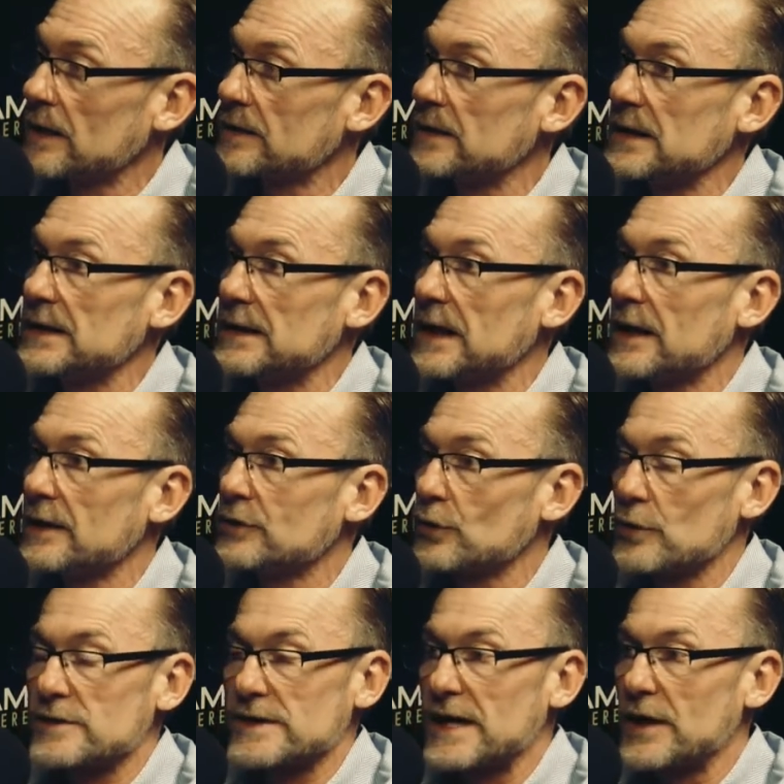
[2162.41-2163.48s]
at the uh,
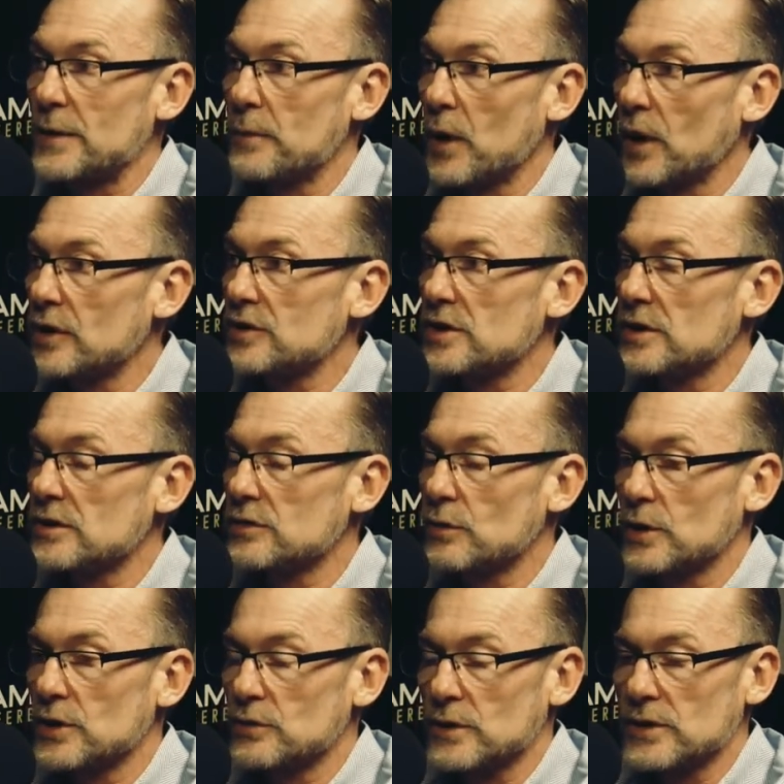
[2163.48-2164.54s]
towards the end of March in
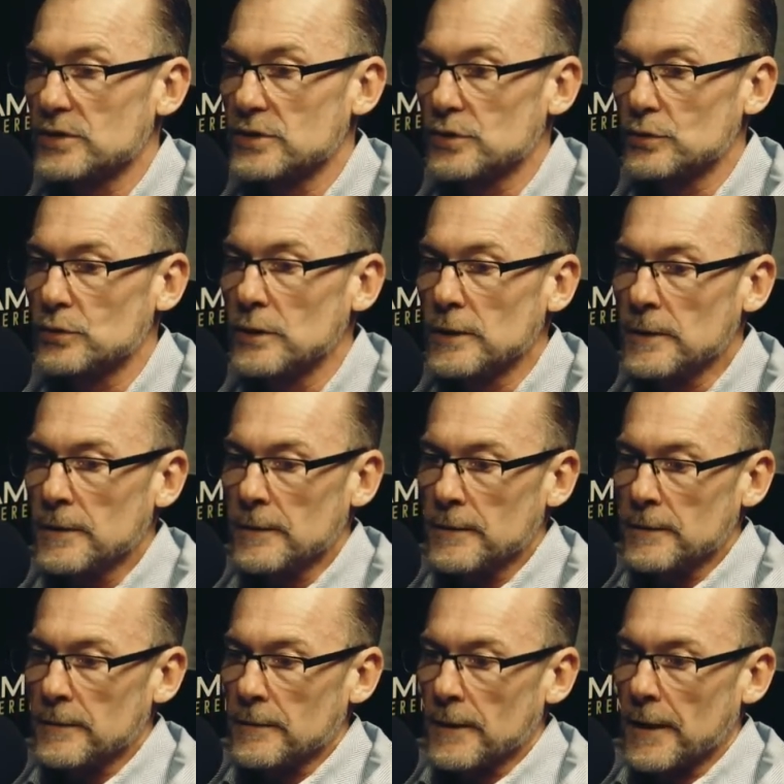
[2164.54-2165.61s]
2022.
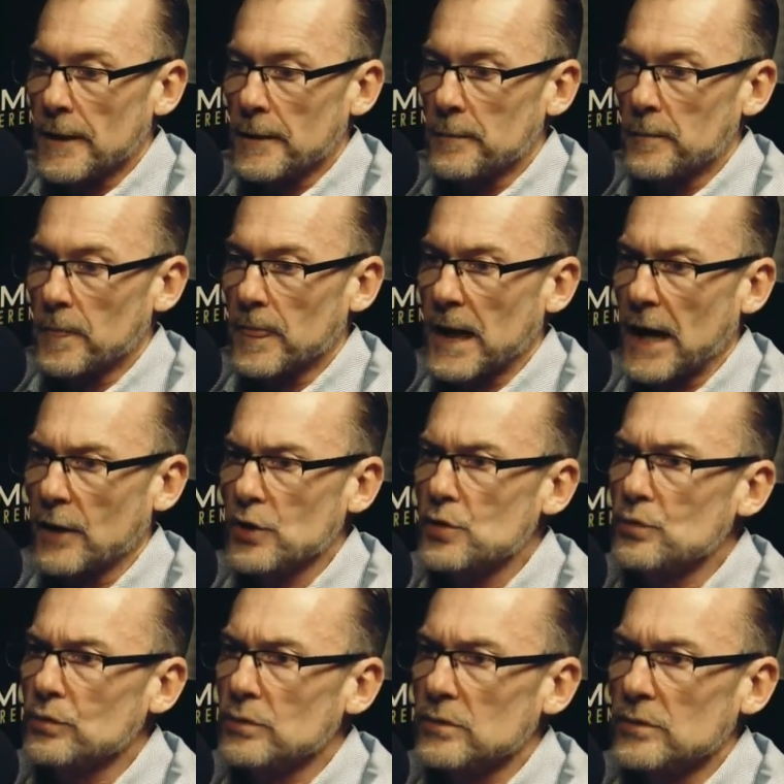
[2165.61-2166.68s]
Um, how do
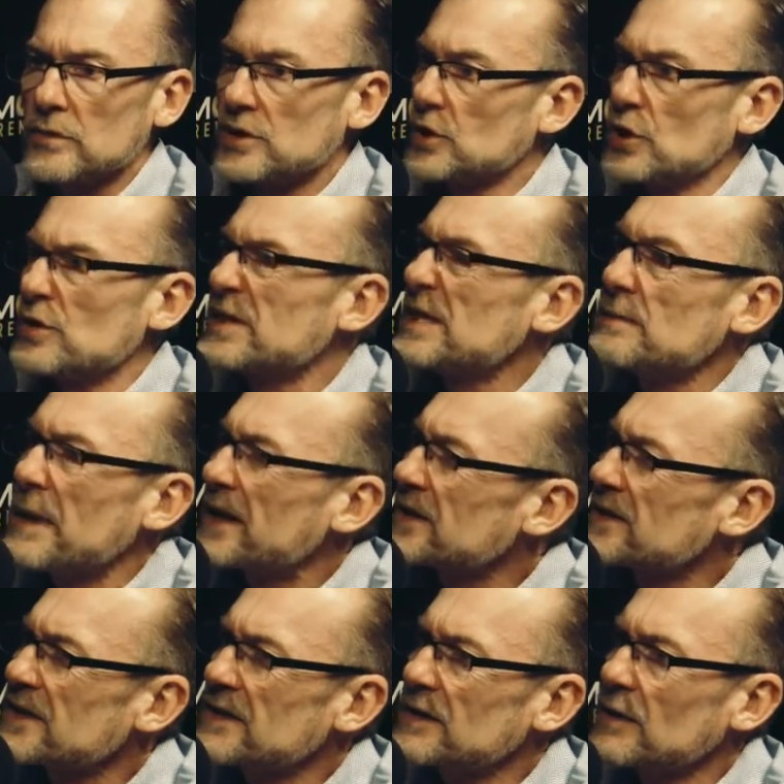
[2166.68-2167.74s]
you do you see
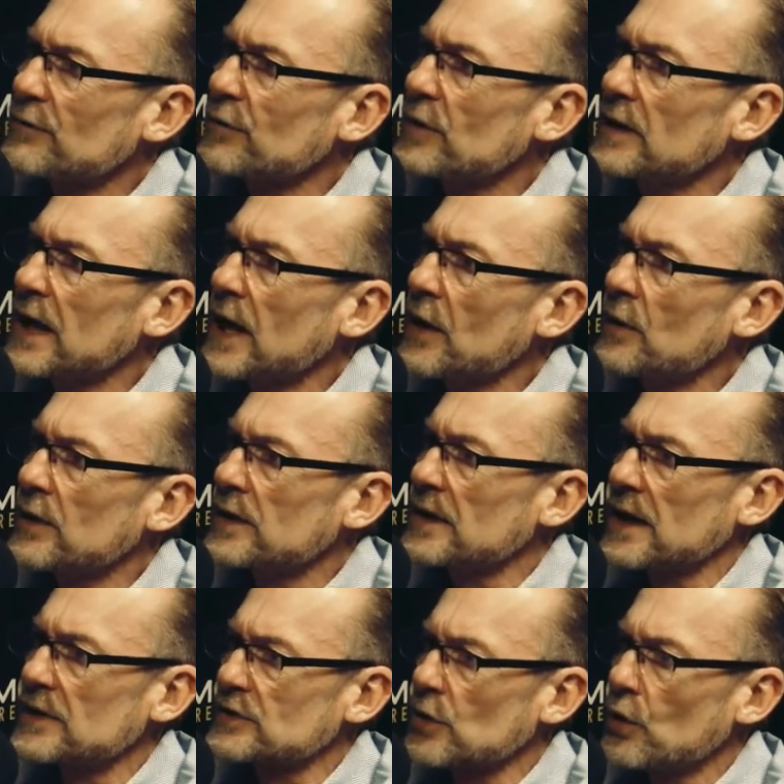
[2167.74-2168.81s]
medicine different now
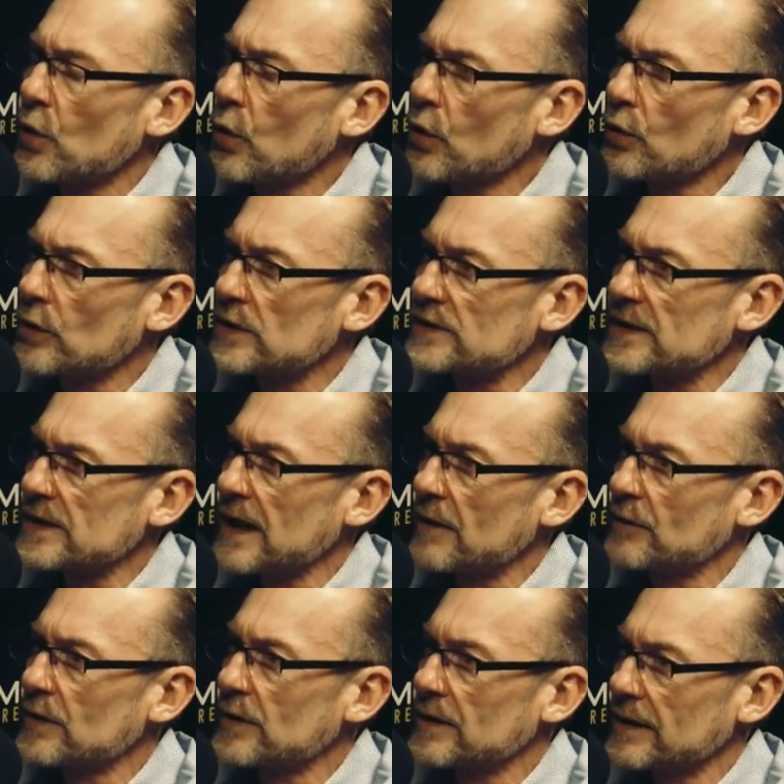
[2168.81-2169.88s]
as a whole, or is it
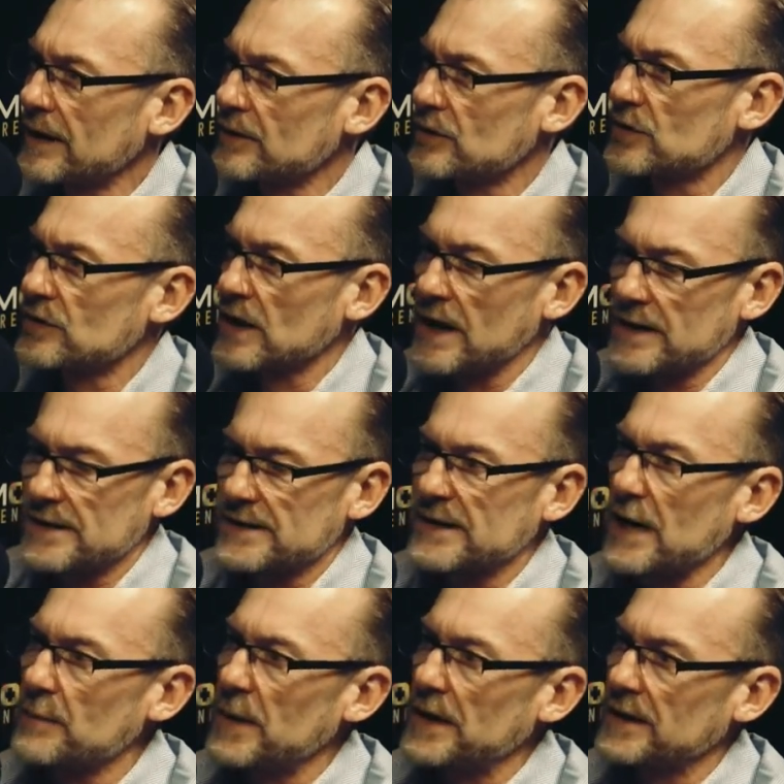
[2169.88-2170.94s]
everything like kind of
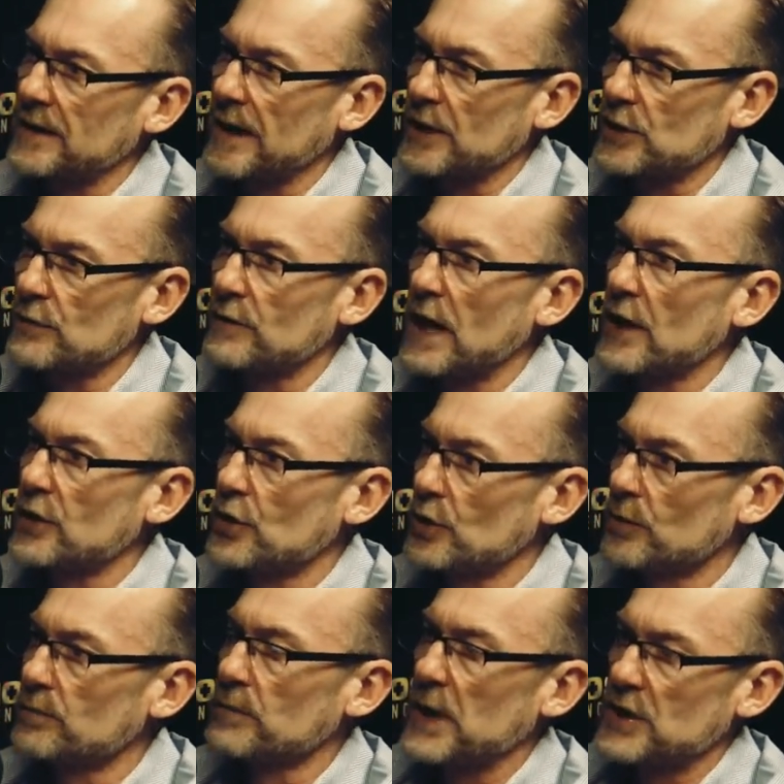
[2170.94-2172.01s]
segmented? Like you've got
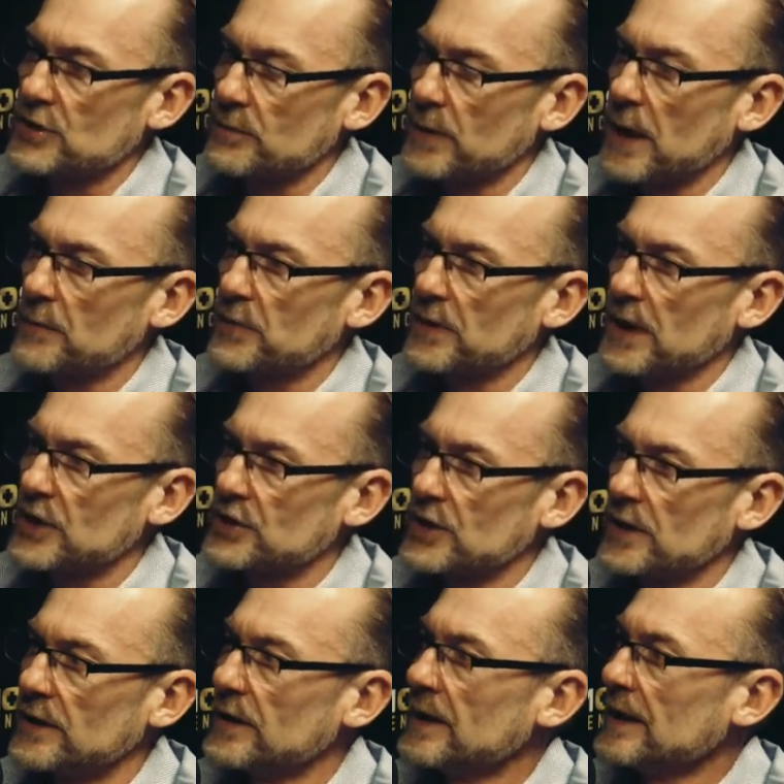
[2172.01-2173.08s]
your patient
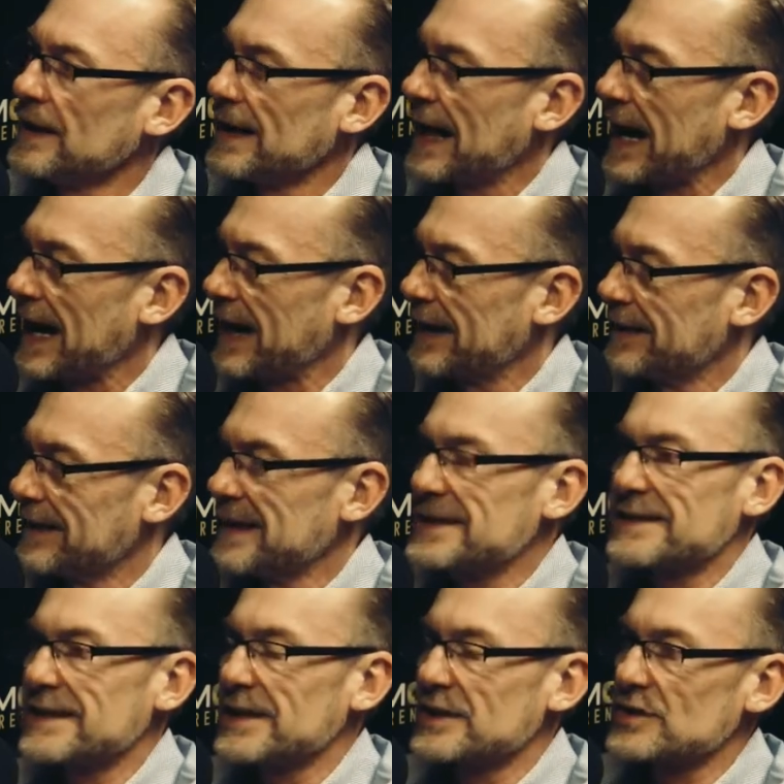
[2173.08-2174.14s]
population and
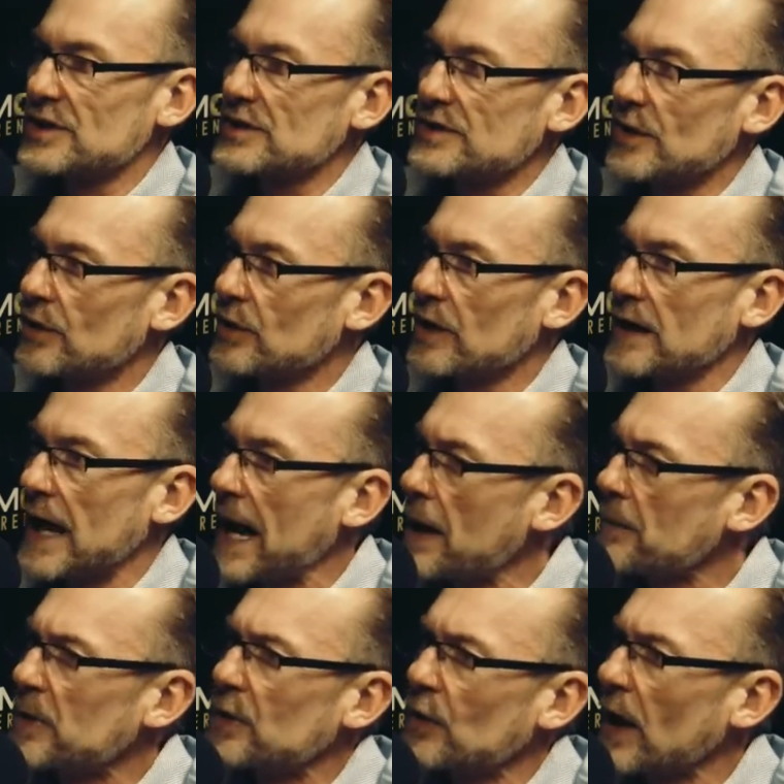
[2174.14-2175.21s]
these things just are going to
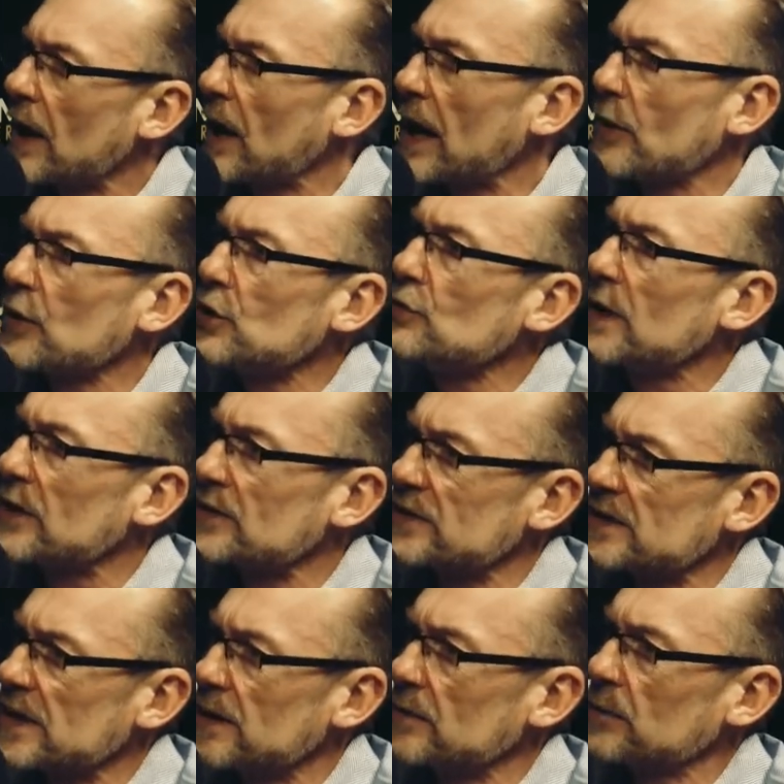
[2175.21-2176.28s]
happen? Or how, how, do you now
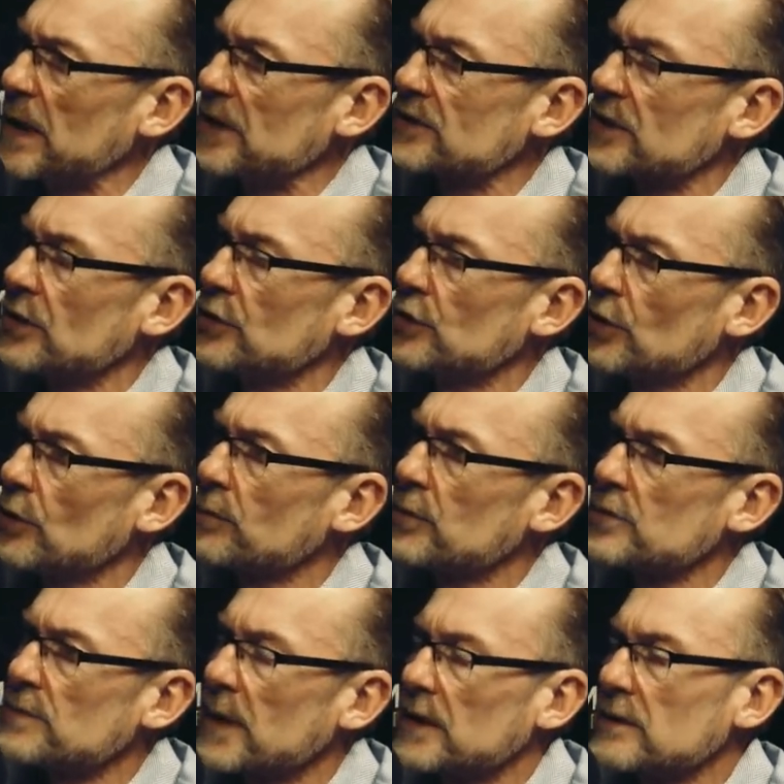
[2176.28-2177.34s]
see it based on your
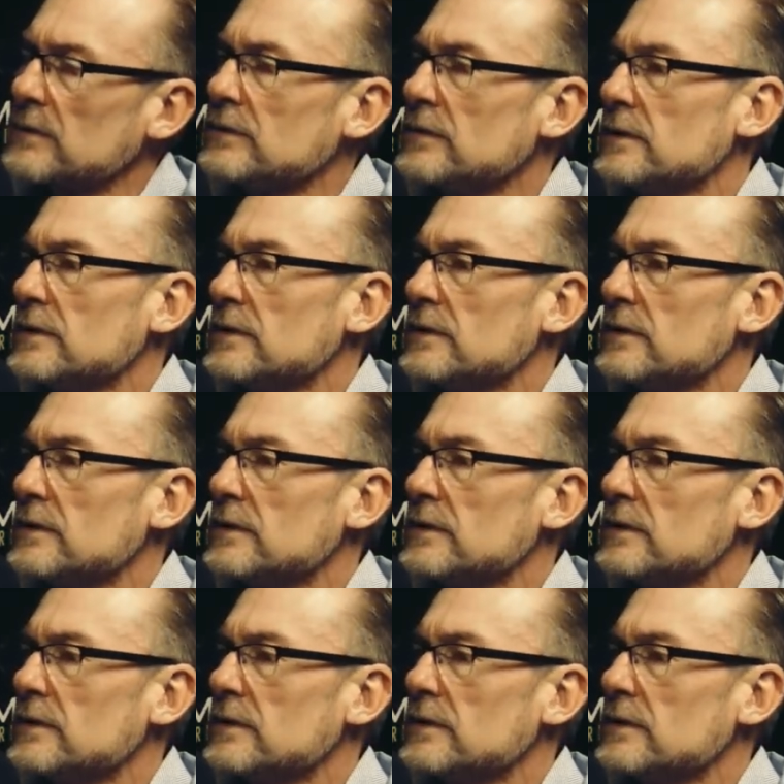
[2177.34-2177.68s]
perspective?